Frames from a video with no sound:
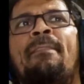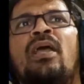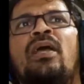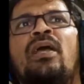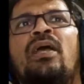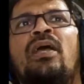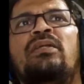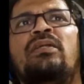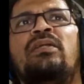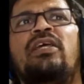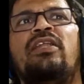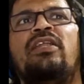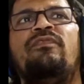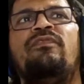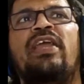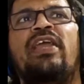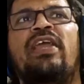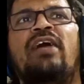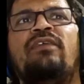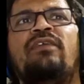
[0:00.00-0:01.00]
Then we
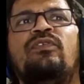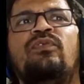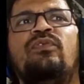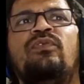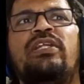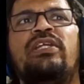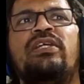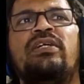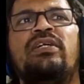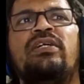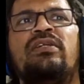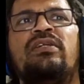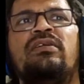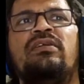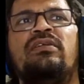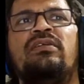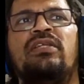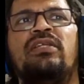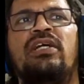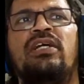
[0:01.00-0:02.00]
have over here
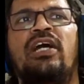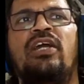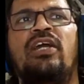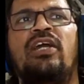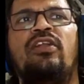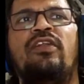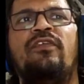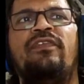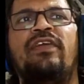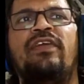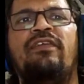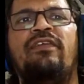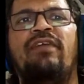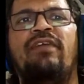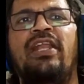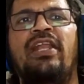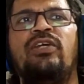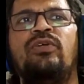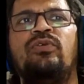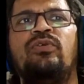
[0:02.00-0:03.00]
the calorific
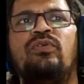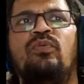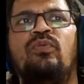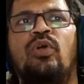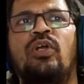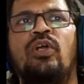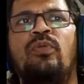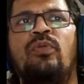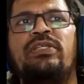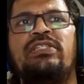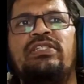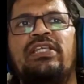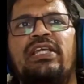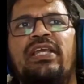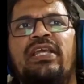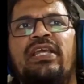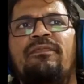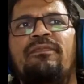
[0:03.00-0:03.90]
value, what we say.